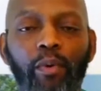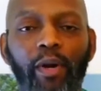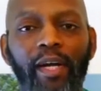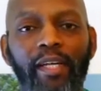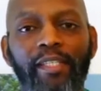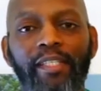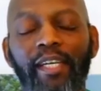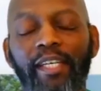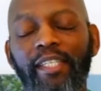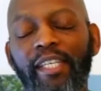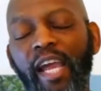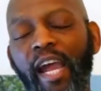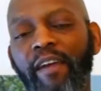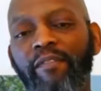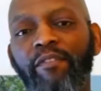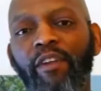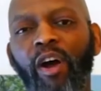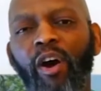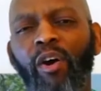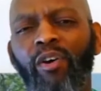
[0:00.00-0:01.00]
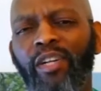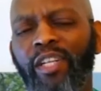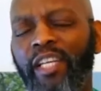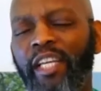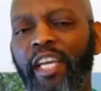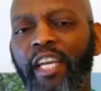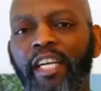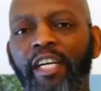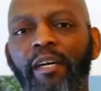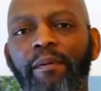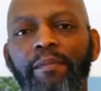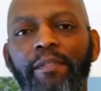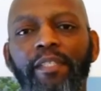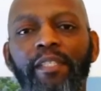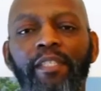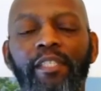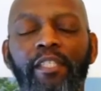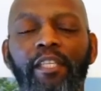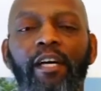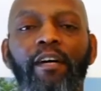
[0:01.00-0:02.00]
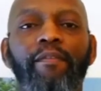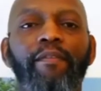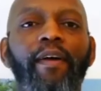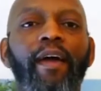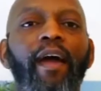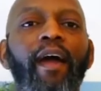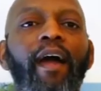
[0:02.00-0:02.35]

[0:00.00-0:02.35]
process after all the hiccups and stuff